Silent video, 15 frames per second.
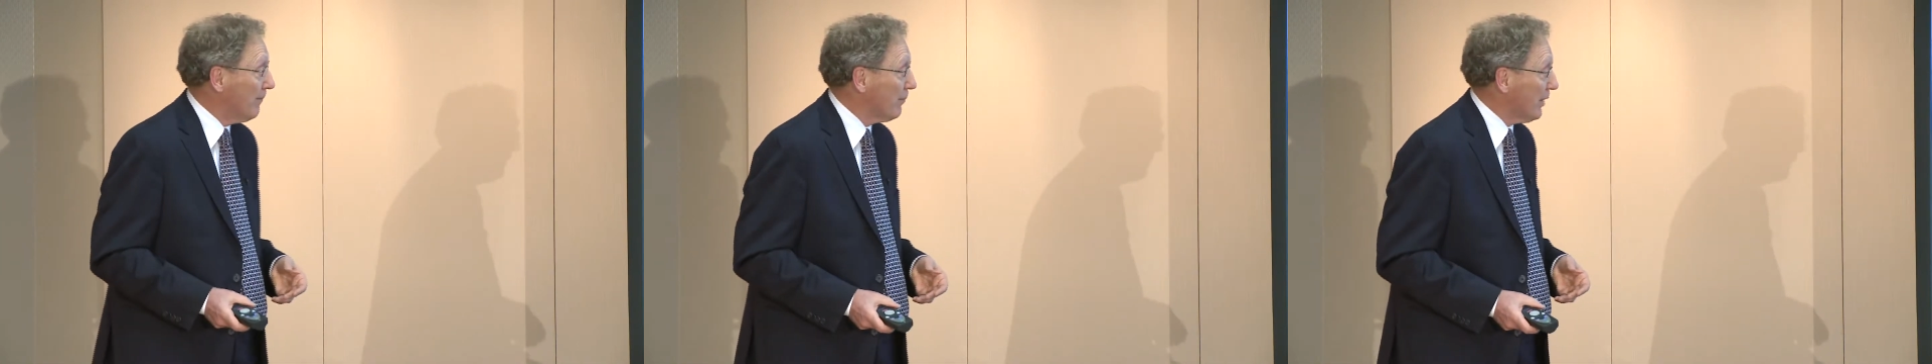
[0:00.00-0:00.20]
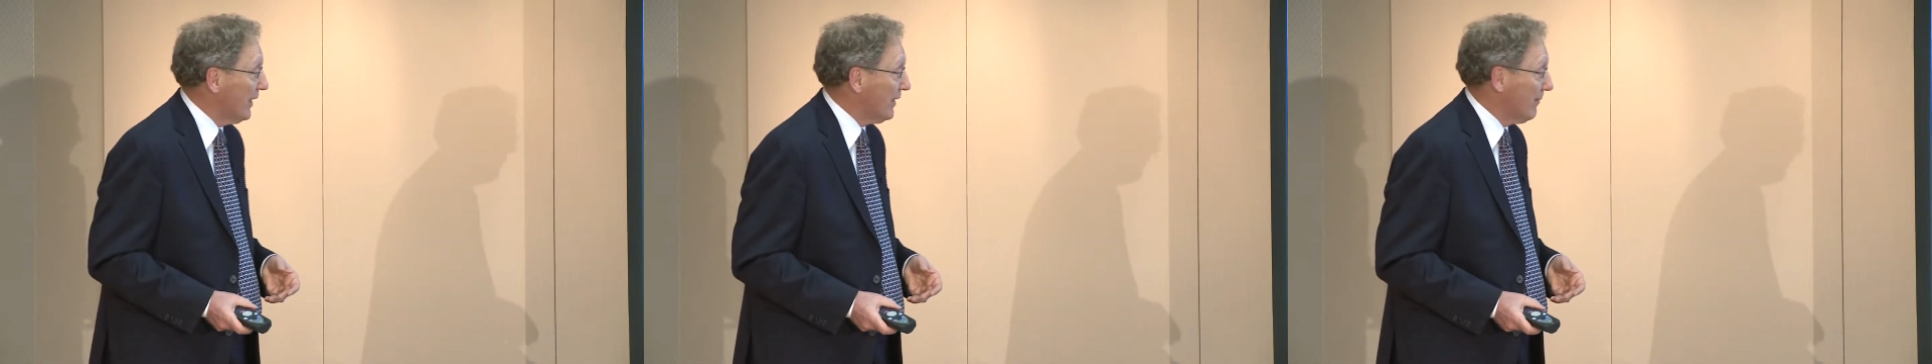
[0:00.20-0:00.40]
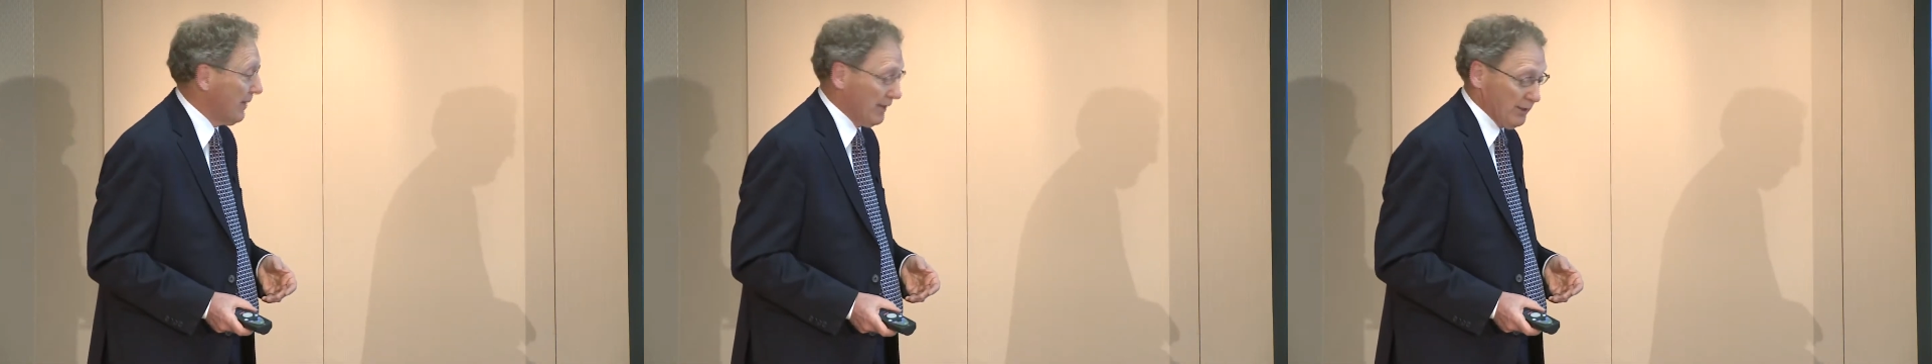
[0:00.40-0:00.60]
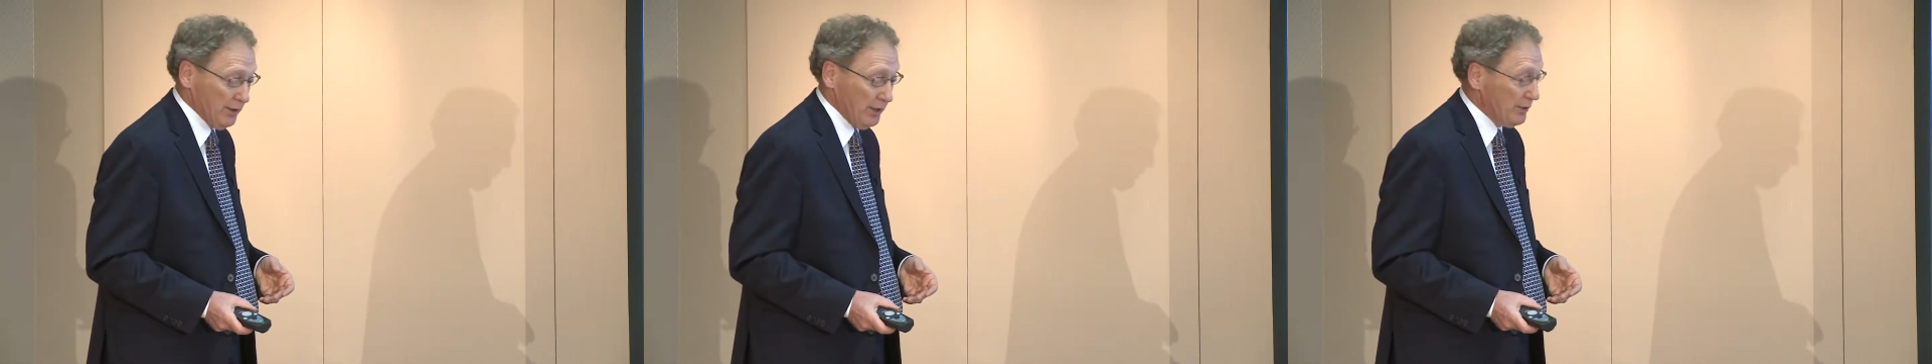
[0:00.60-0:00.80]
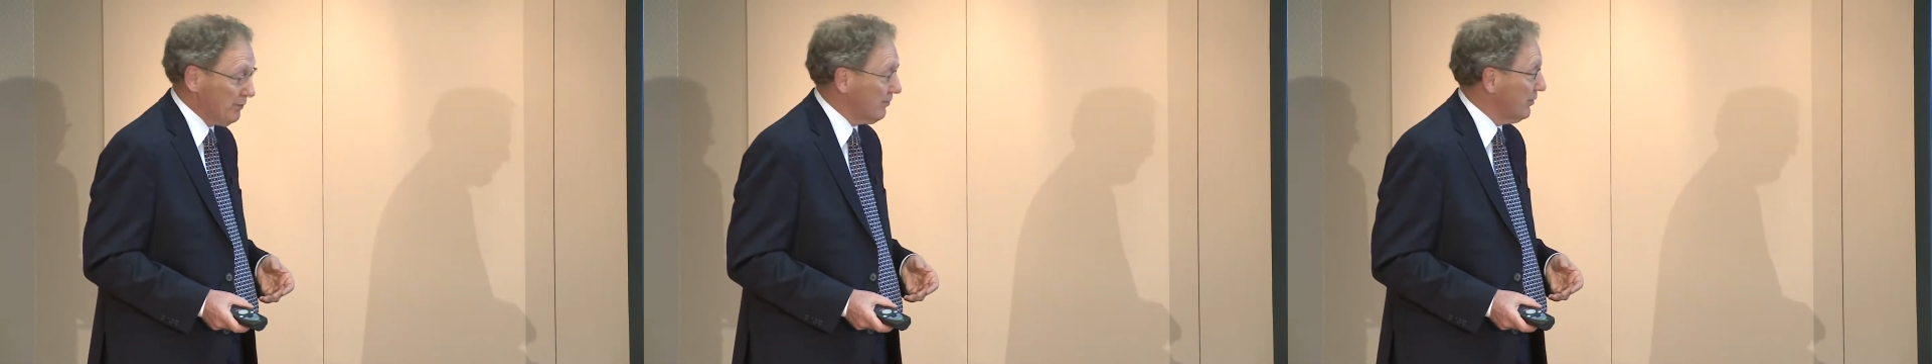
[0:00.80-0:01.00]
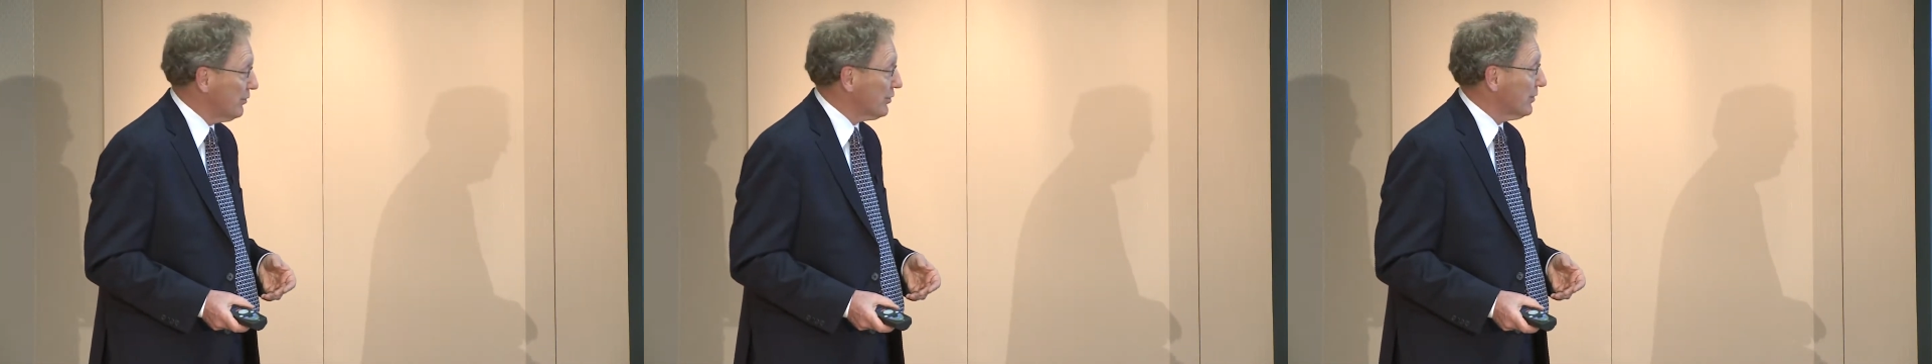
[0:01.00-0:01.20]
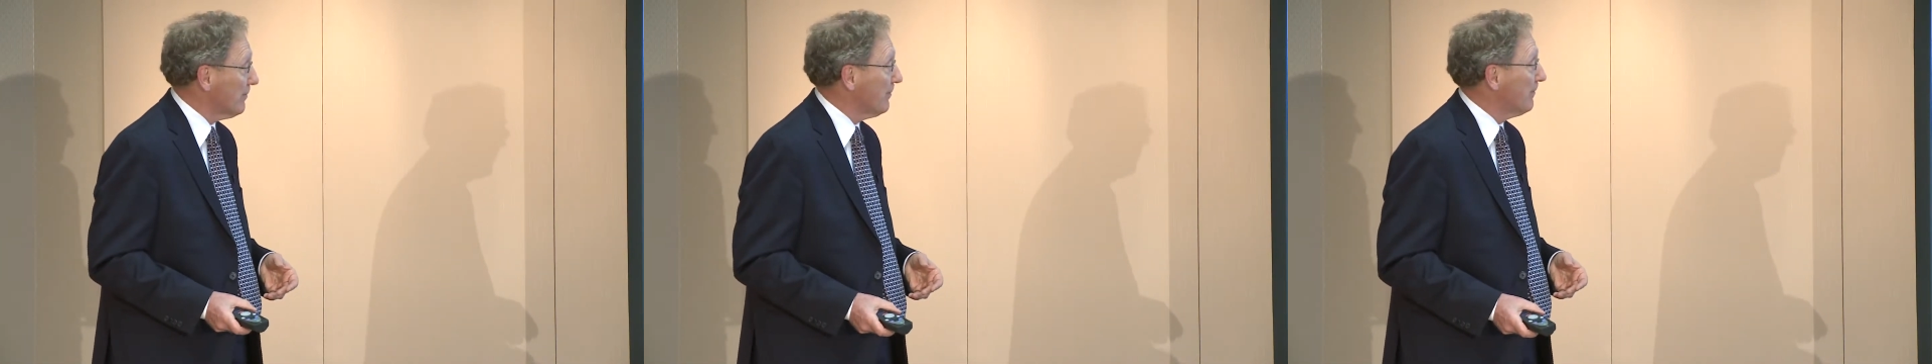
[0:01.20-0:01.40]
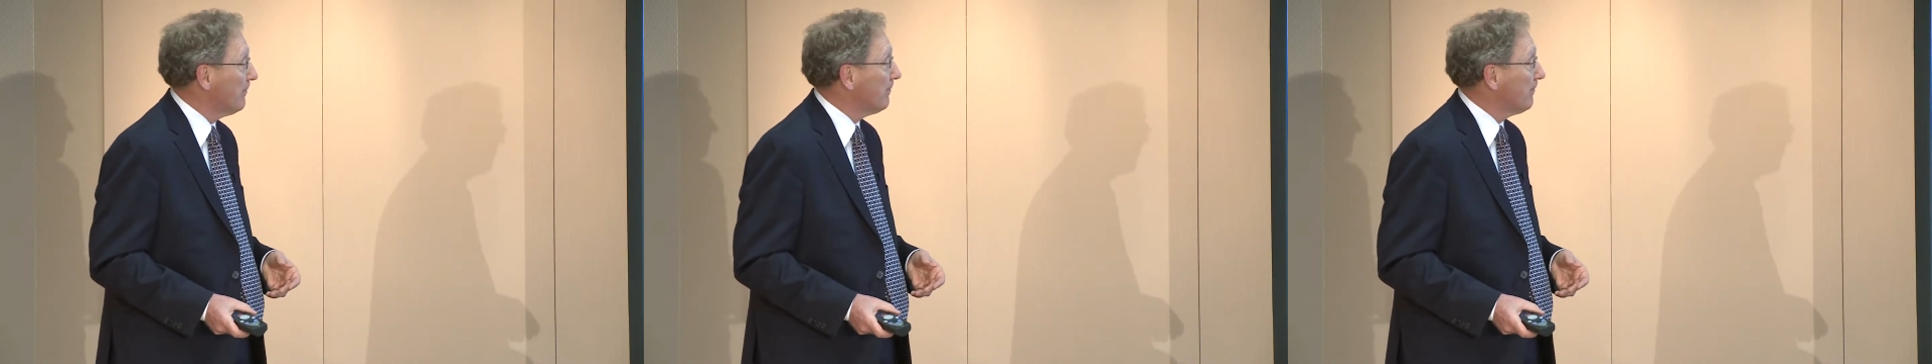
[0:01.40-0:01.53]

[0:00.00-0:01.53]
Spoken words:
plan to make a contribution.